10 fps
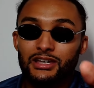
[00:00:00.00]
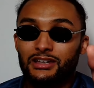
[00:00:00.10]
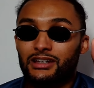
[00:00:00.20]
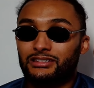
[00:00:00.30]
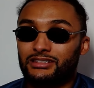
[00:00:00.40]

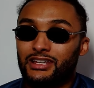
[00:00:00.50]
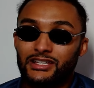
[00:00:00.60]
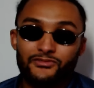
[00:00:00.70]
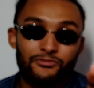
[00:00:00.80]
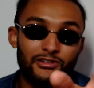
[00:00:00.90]
And the
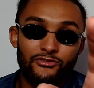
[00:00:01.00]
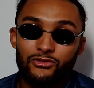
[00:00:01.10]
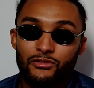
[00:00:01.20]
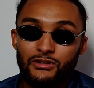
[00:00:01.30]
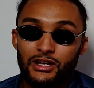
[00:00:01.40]
next 3 or
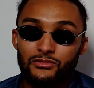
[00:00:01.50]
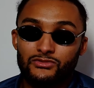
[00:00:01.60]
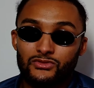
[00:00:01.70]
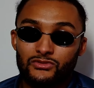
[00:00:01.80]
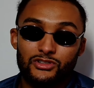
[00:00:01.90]
4
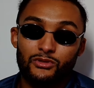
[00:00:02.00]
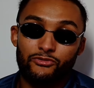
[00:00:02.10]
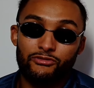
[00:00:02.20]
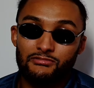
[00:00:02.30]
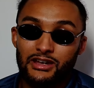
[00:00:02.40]
rounds, or 2 or
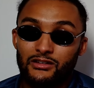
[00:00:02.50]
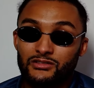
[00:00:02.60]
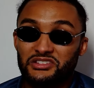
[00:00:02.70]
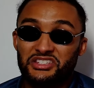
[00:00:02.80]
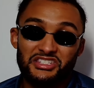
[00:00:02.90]
3
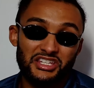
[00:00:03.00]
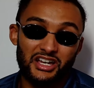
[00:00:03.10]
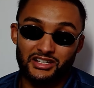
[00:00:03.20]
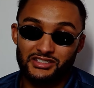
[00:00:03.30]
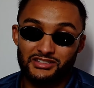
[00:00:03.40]
rounds,
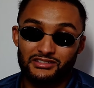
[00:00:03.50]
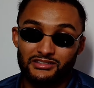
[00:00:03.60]
sucked.